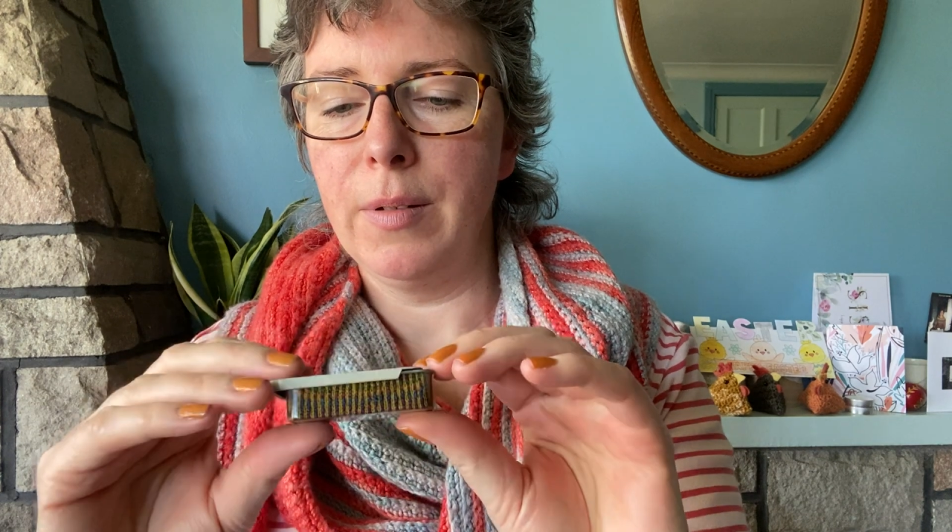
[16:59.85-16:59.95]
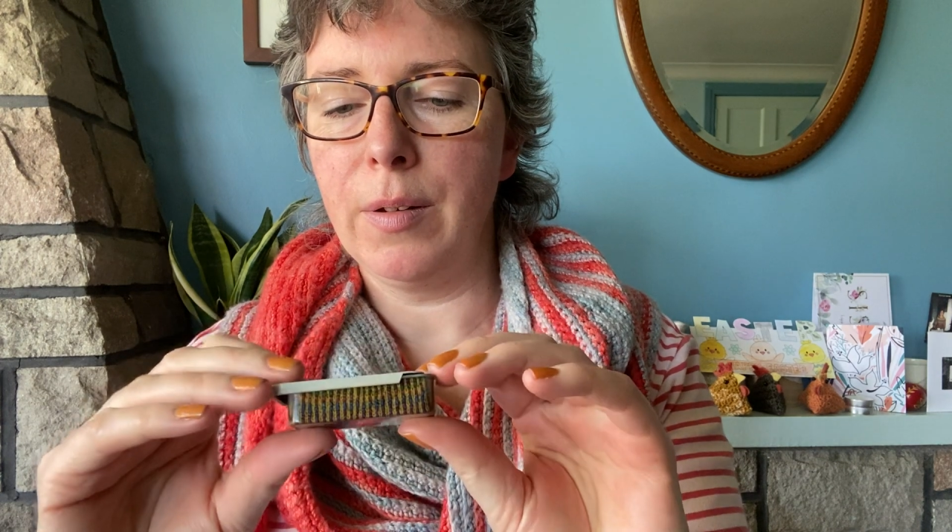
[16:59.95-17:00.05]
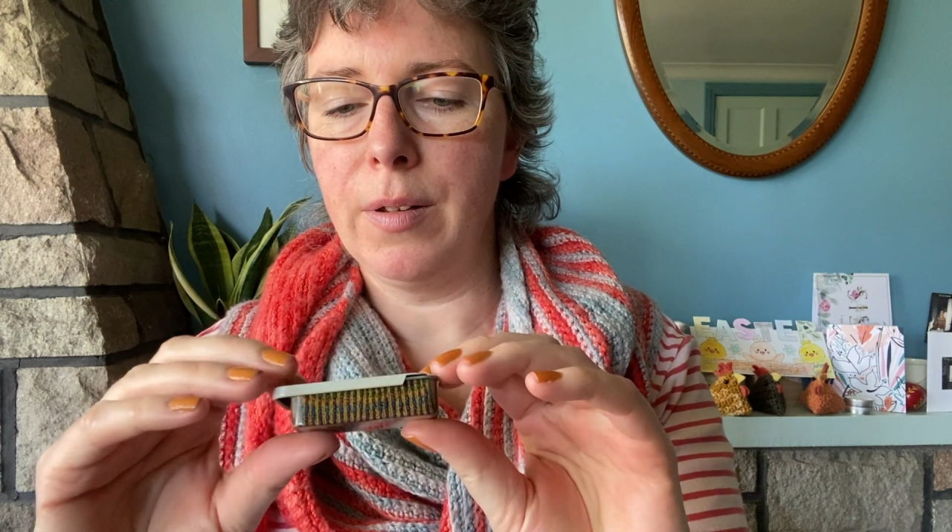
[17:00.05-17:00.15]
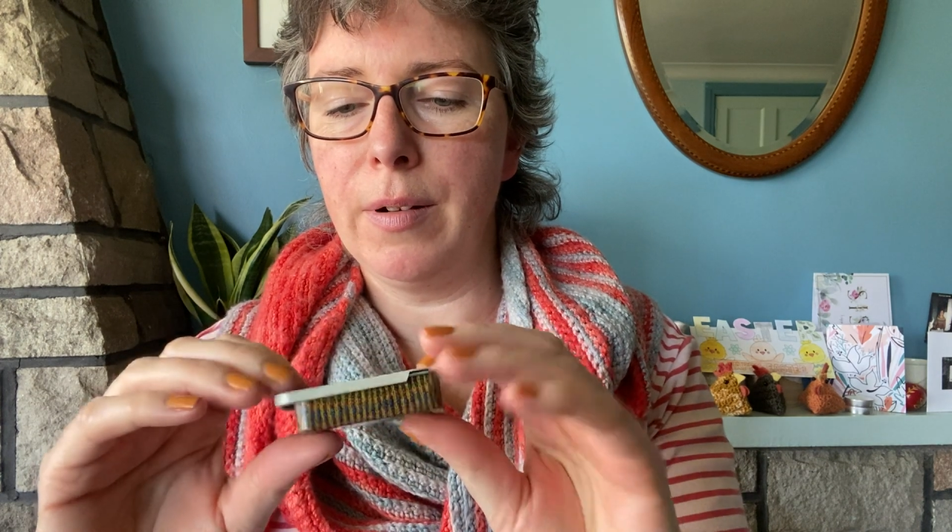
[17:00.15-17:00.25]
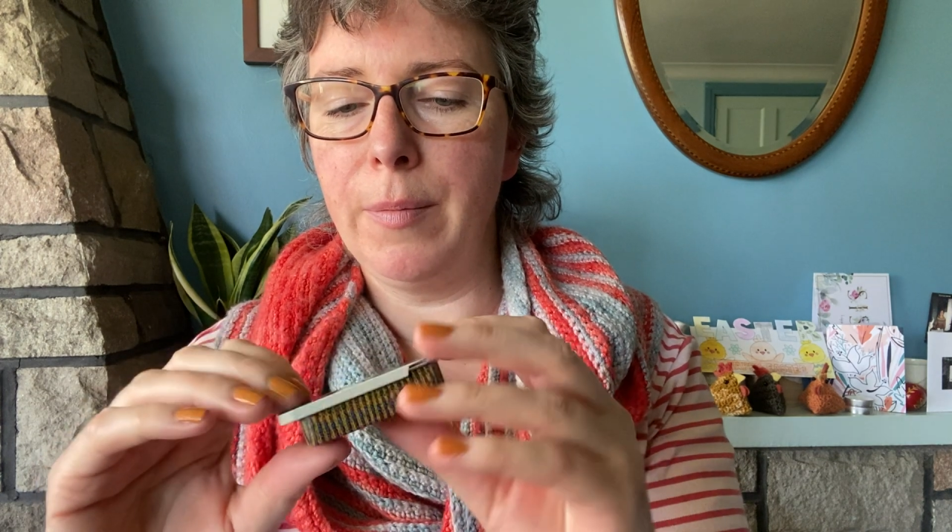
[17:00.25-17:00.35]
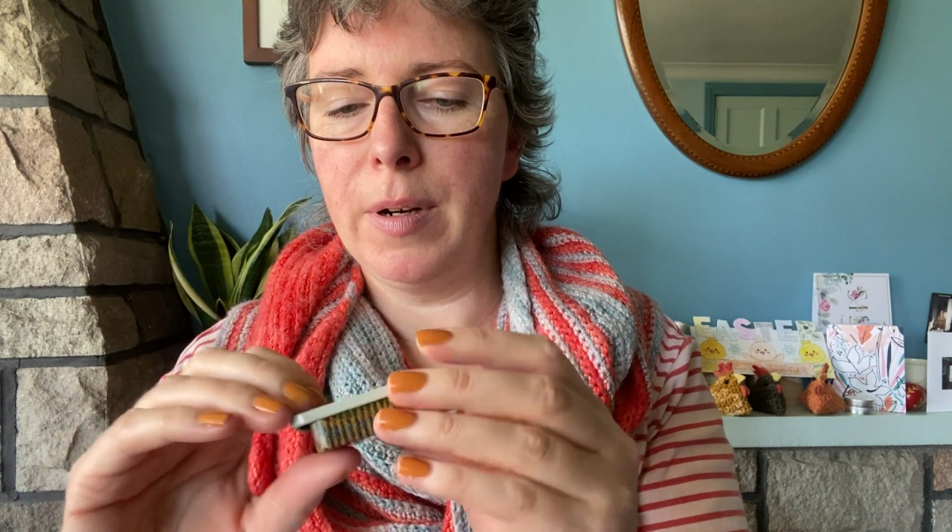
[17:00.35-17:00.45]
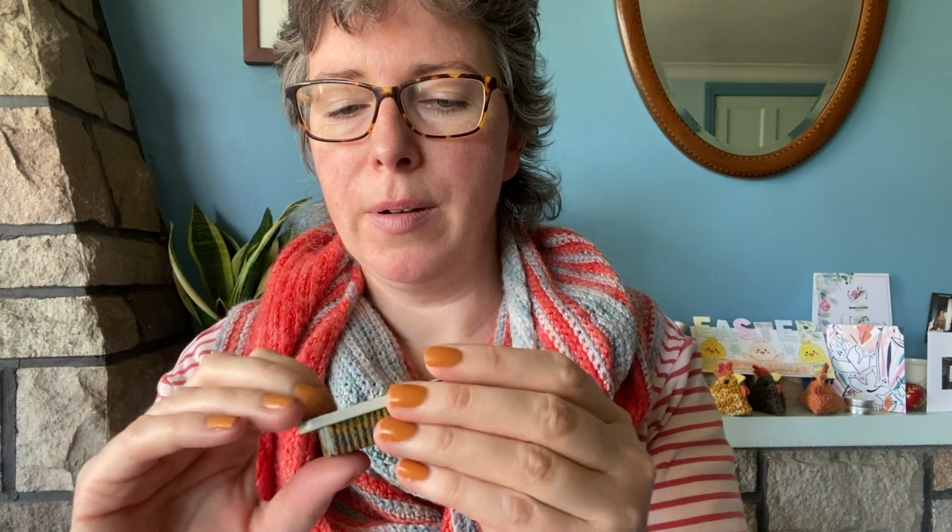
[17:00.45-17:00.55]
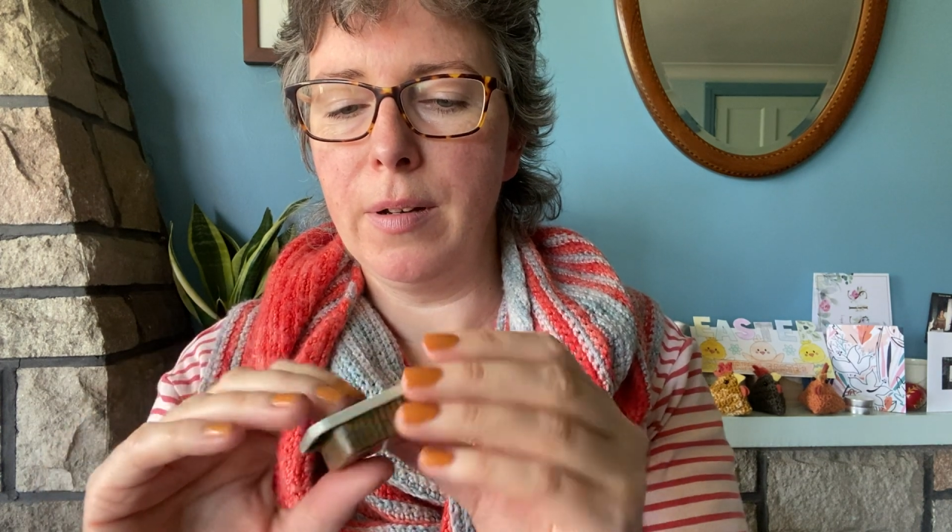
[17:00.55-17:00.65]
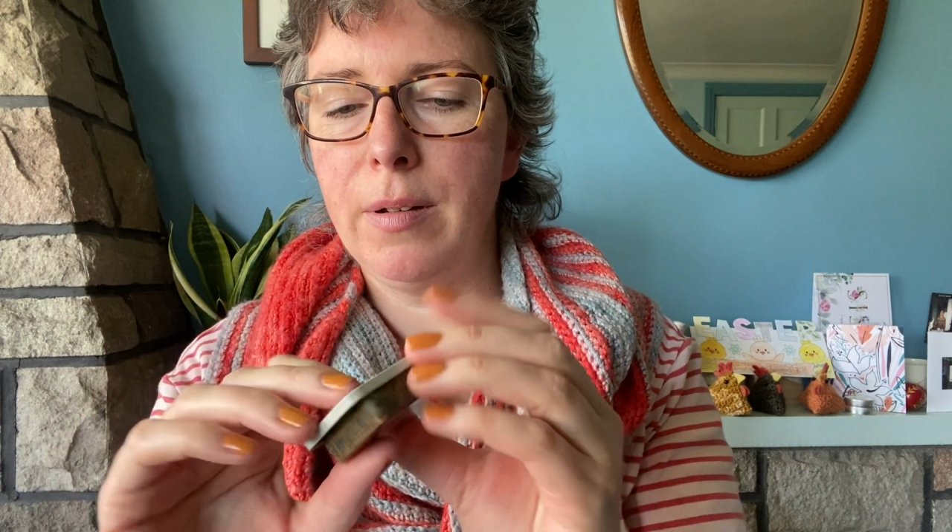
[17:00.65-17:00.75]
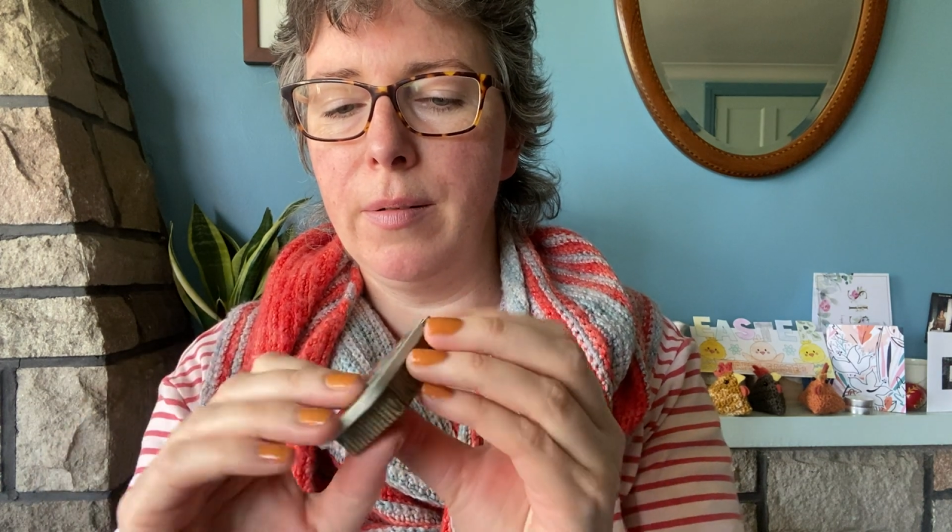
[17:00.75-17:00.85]
go the right way
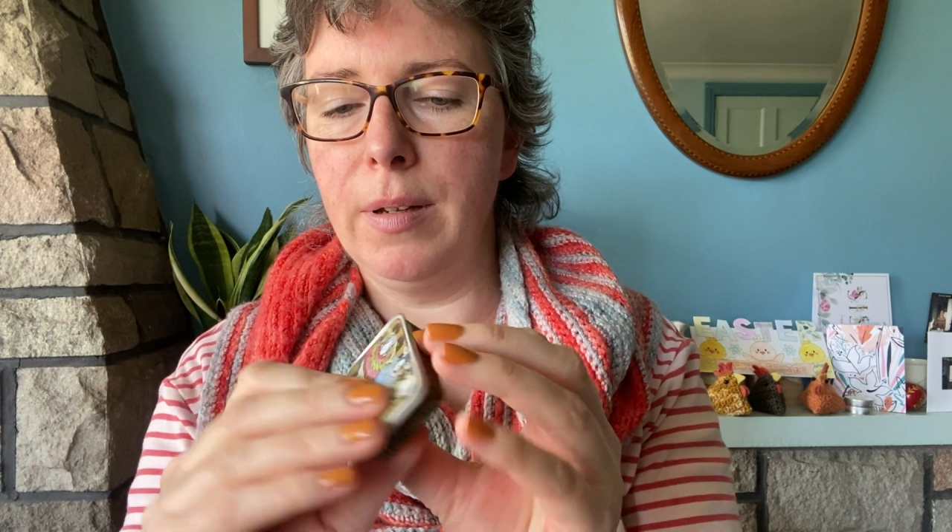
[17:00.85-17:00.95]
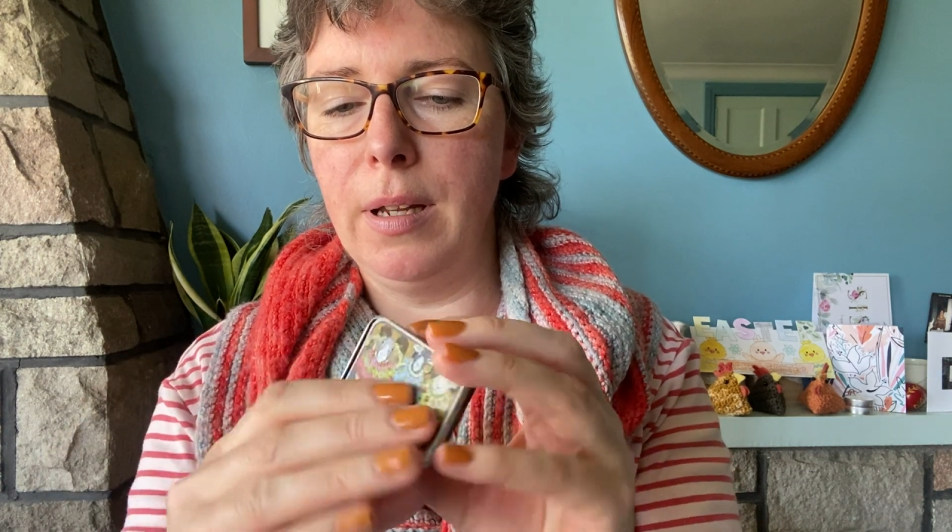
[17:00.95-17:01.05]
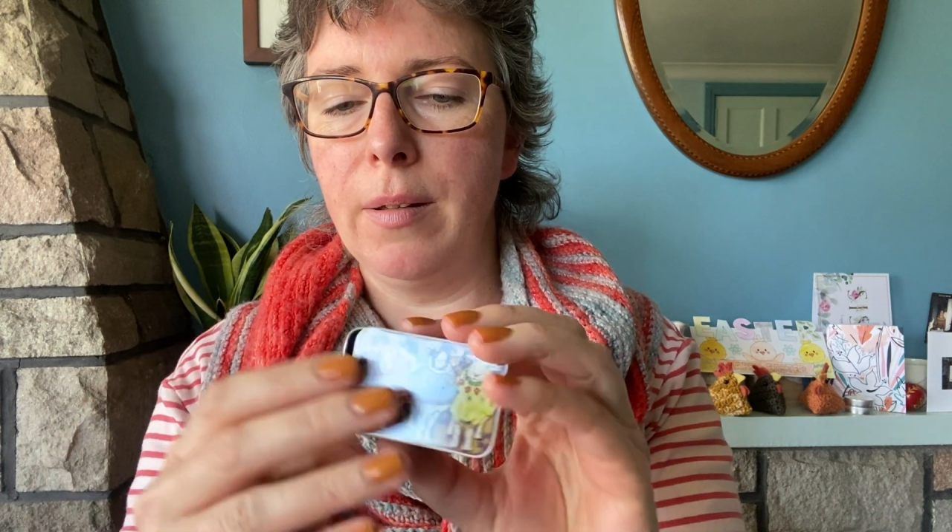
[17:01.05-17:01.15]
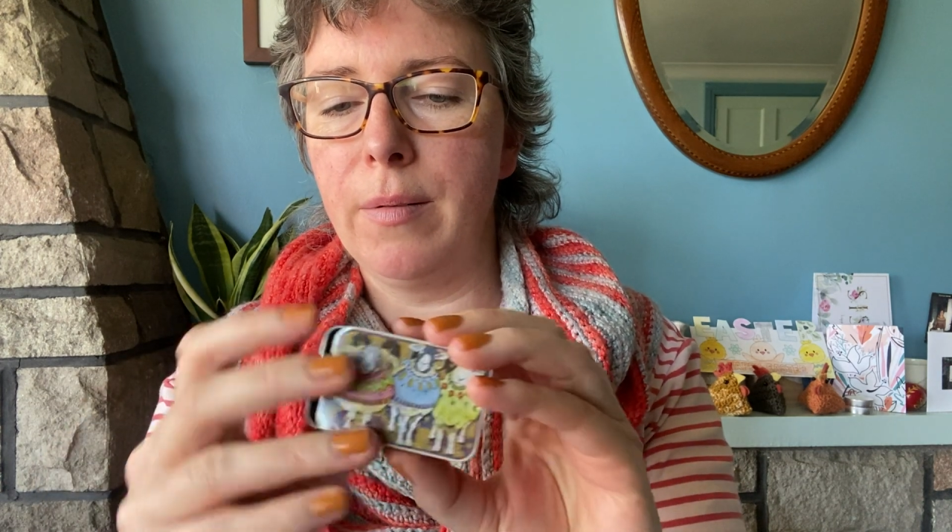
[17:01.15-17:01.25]
around? Yeah,